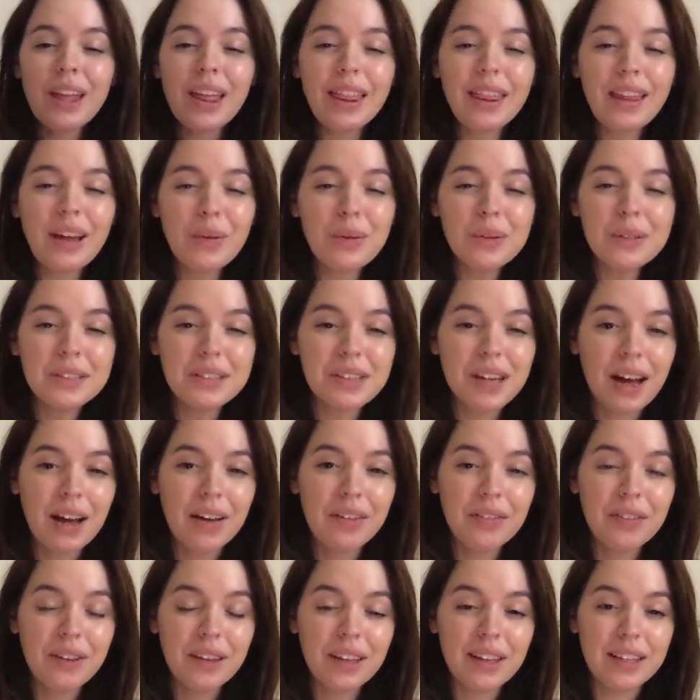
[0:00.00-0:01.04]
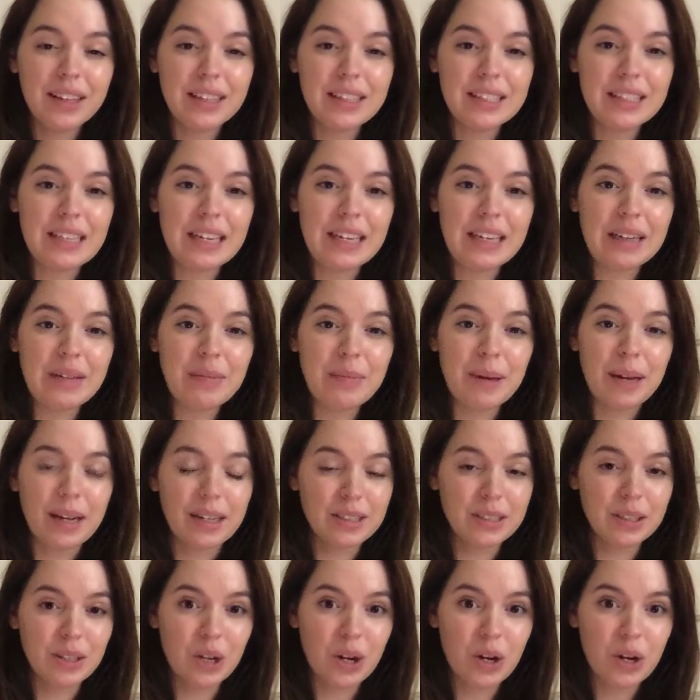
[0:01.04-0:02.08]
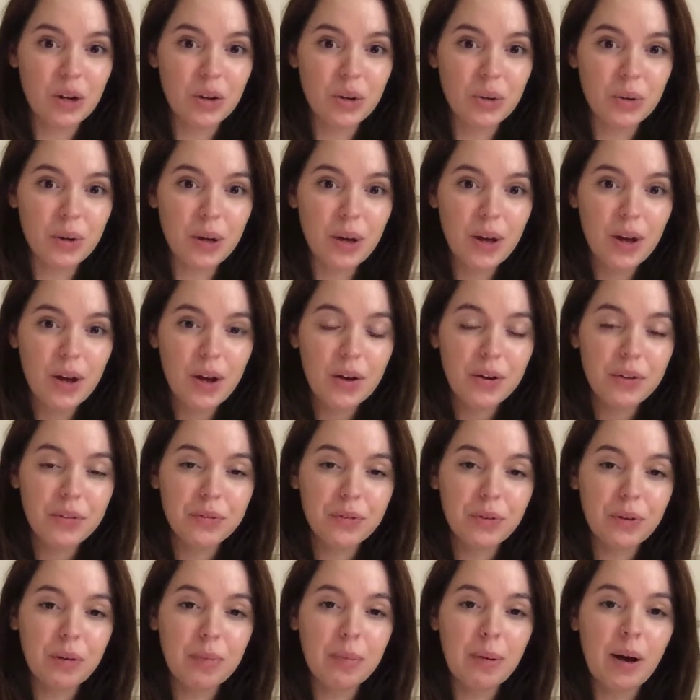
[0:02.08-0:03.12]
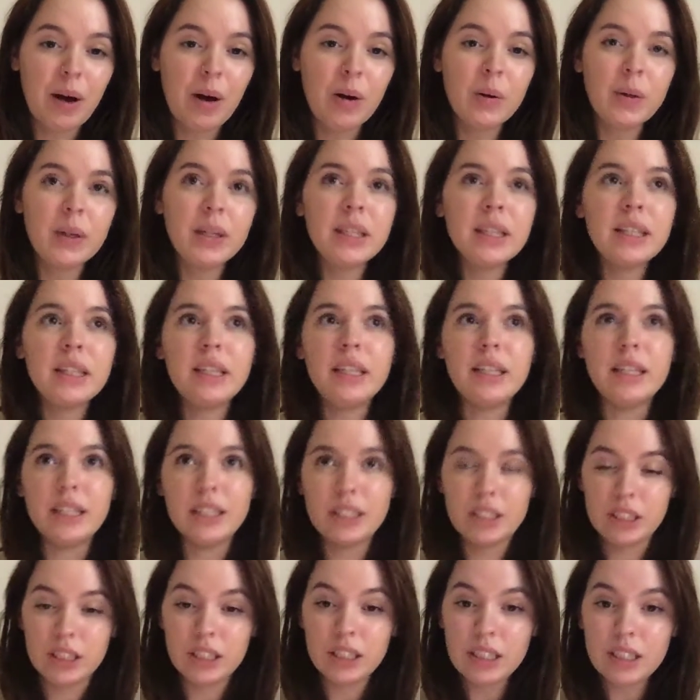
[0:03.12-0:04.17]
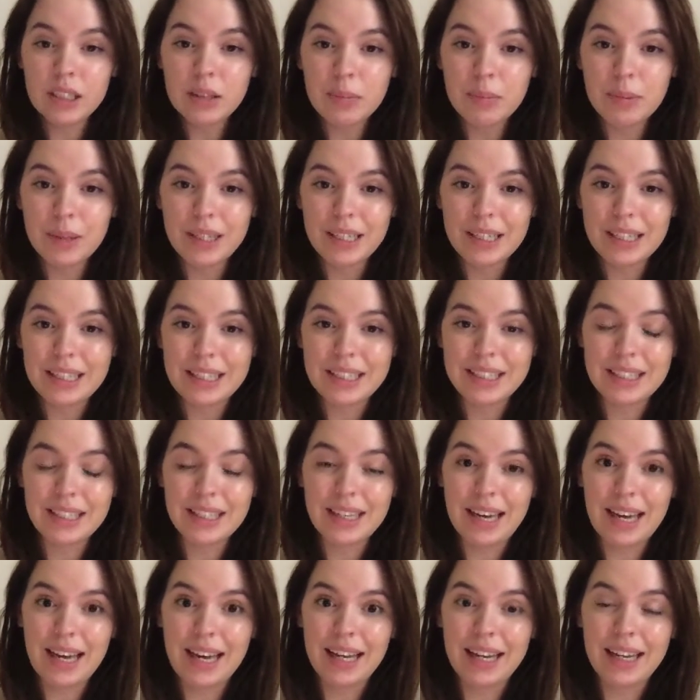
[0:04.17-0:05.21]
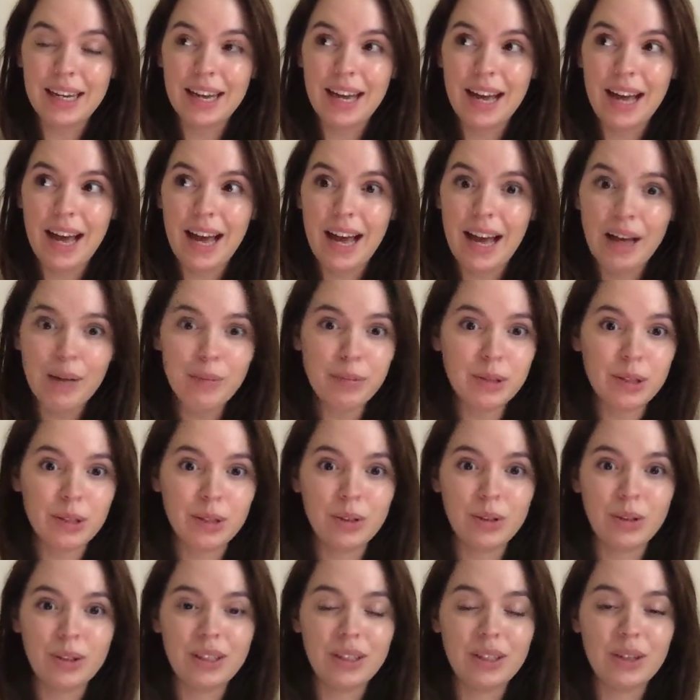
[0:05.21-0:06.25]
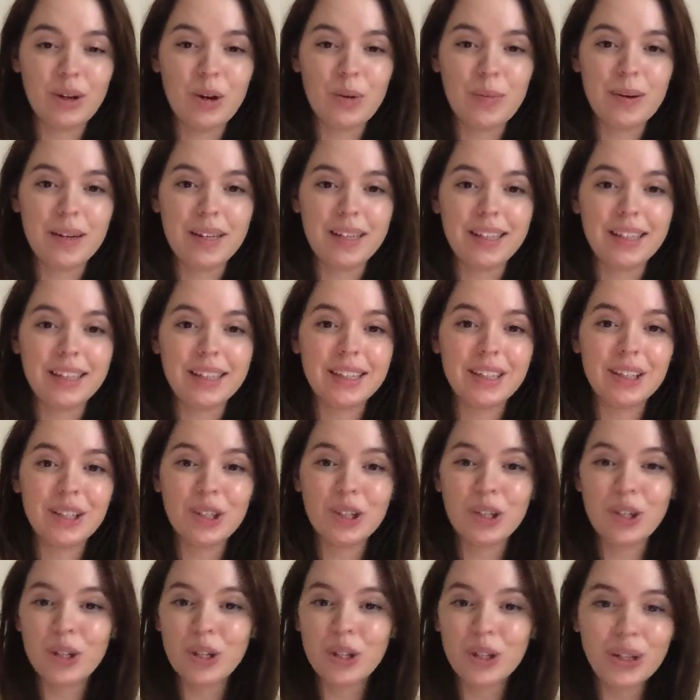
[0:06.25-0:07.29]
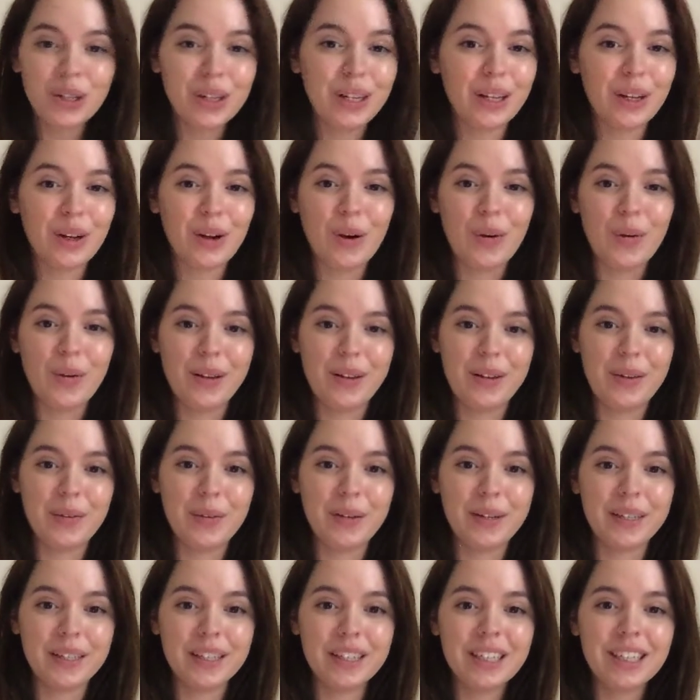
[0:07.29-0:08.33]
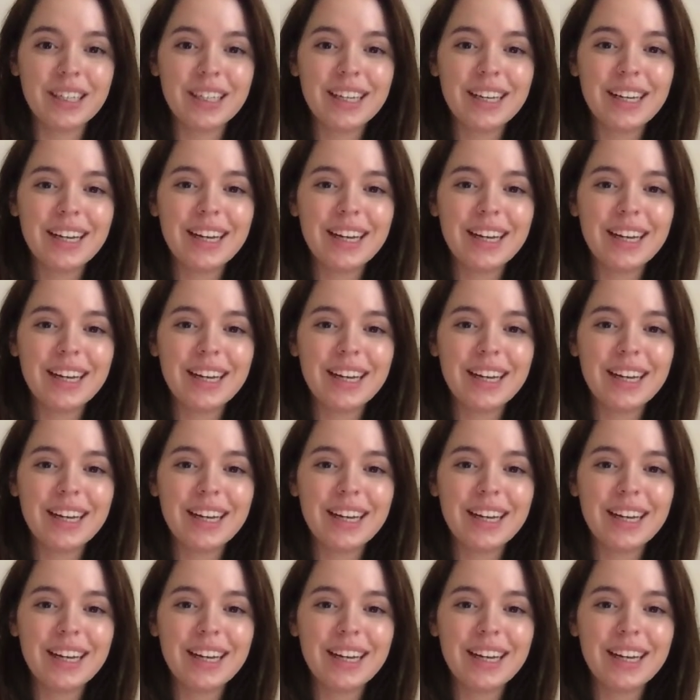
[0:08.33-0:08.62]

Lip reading: that was tough, and he stayed in Mexico for about a year because he had absolutely no money, couldn't go anywhere.